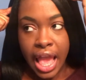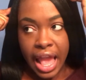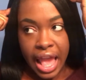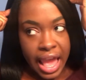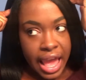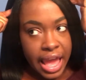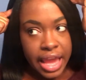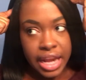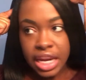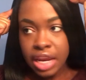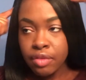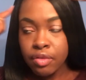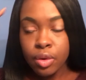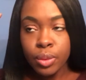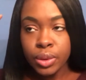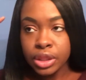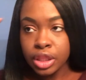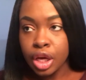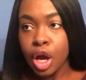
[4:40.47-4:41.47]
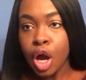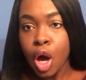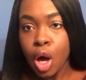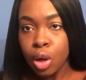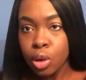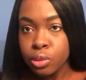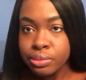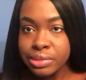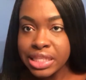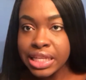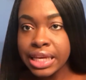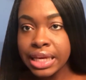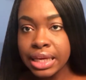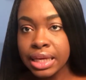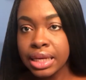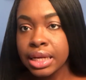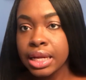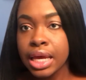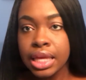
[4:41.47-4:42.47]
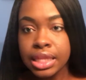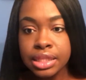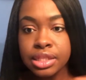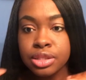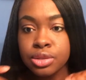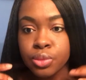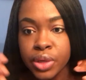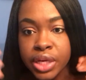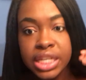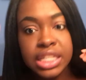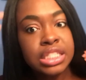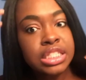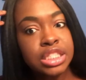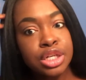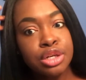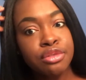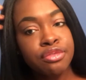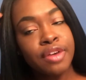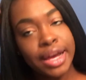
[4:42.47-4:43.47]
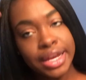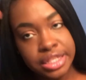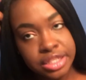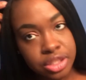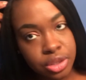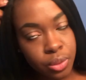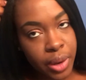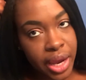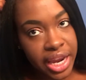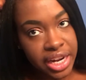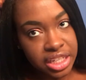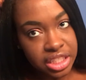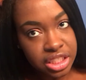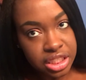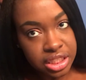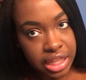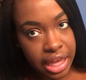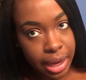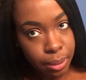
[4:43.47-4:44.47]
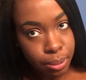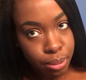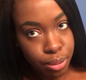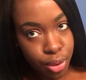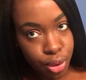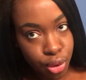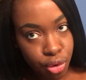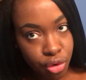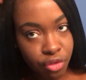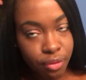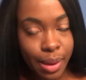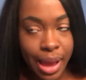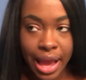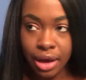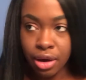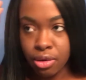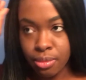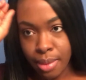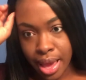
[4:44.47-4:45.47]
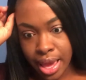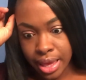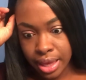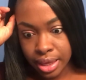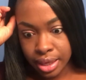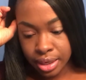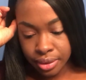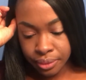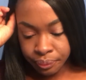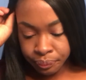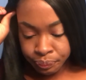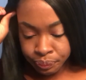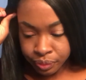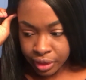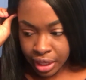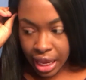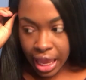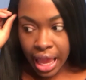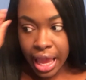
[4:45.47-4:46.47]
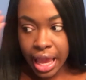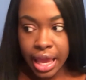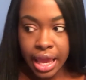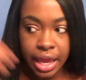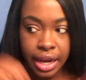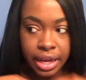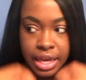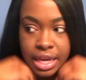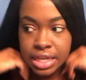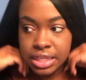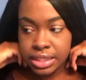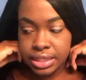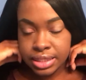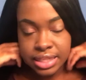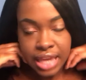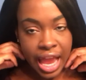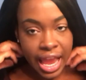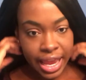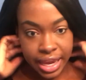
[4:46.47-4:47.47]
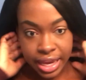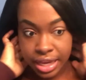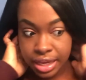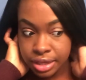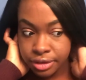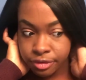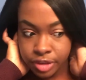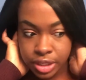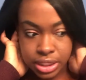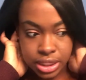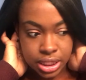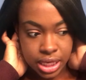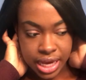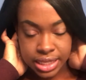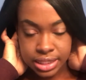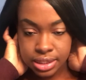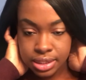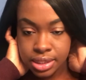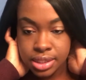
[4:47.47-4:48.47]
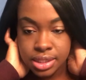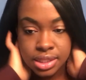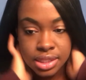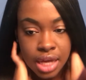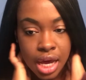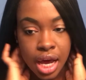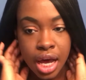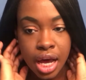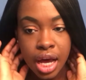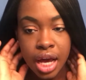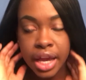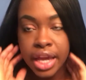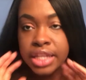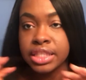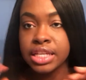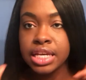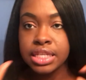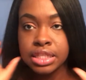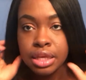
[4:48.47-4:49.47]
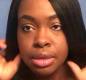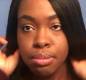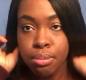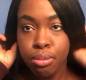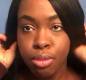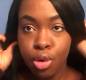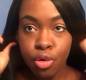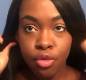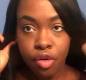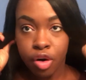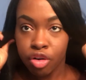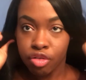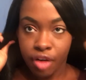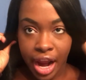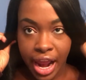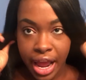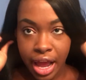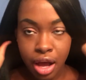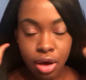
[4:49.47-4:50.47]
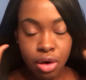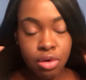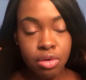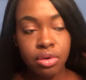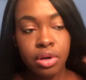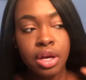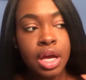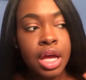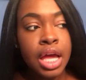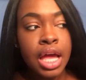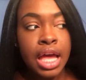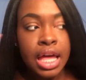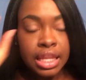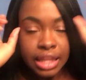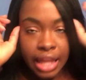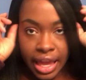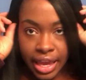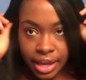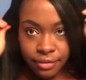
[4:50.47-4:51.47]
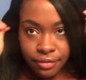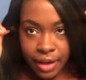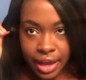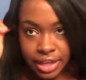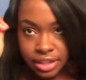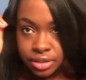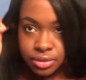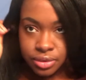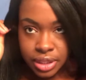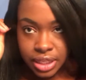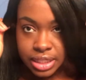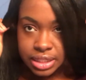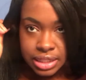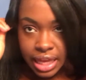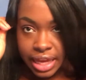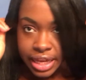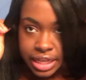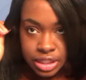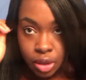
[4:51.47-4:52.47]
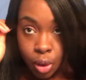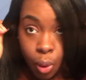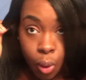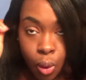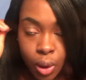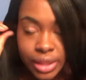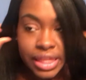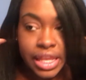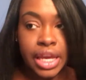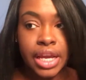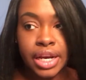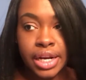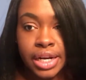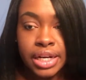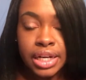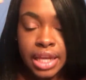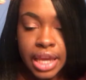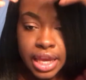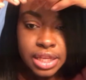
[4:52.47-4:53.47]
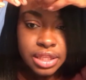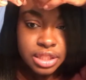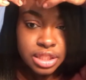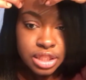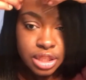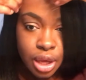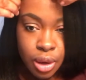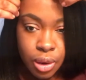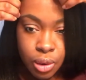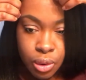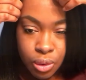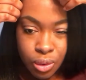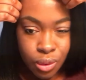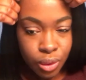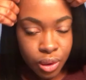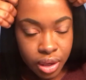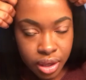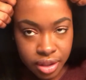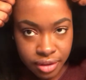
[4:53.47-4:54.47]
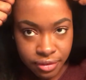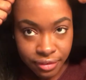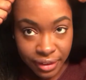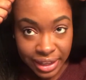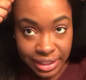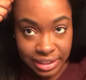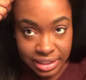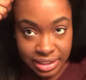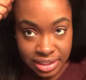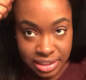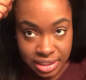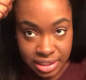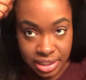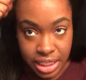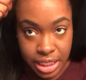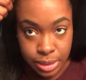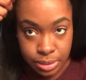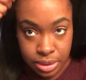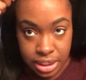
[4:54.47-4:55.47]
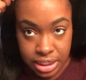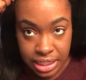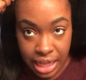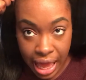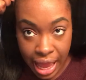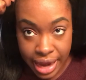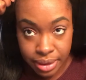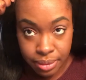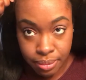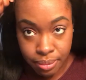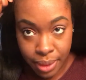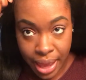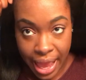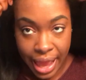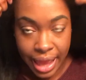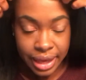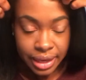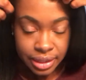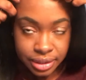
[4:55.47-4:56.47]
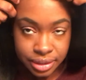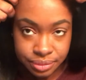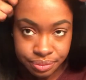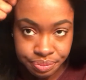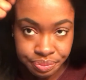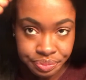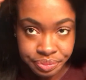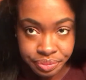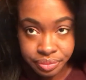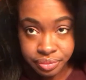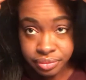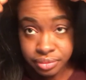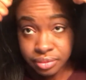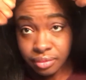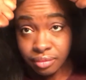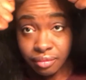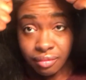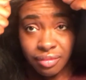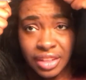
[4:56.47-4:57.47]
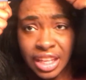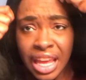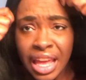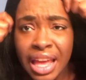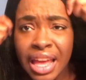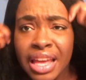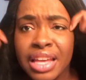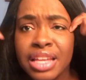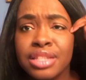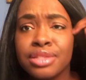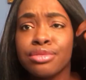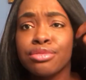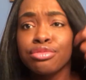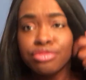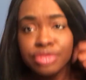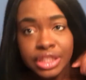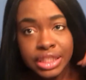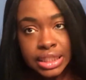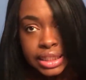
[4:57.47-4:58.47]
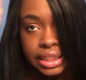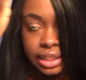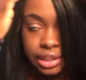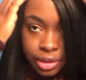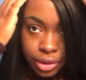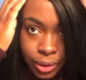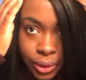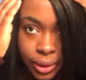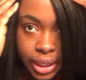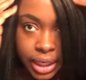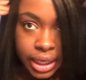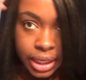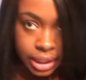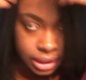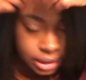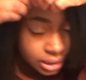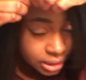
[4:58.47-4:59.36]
And even with the combs in, this wig still finds a way to just like move back on my head. And it's tight. It fits nice and snug. It doesn't move around. Like, if I do this, like, it's on there. And so the fact that it just keeps sliding back is really annoying.